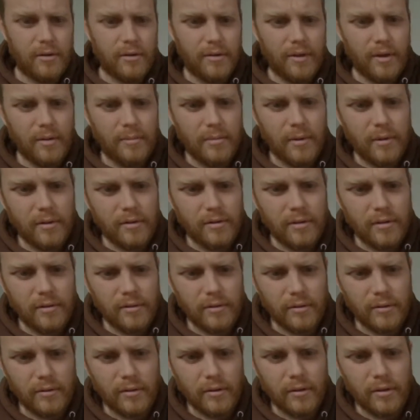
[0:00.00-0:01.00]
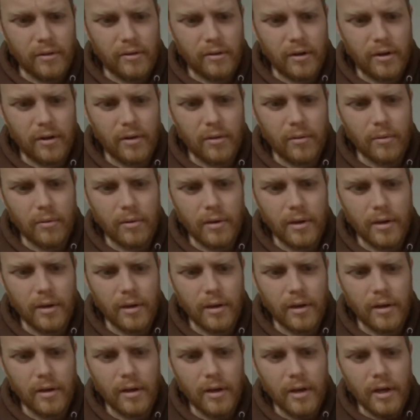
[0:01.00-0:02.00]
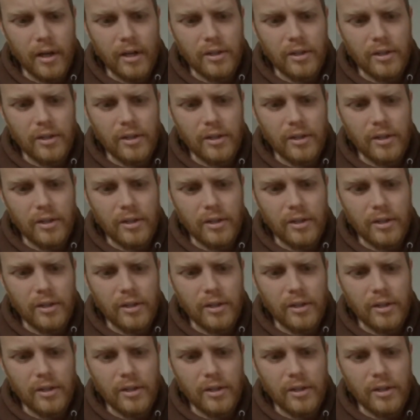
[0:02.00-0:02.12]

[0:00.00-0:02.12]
and they both seem to have got this hole here.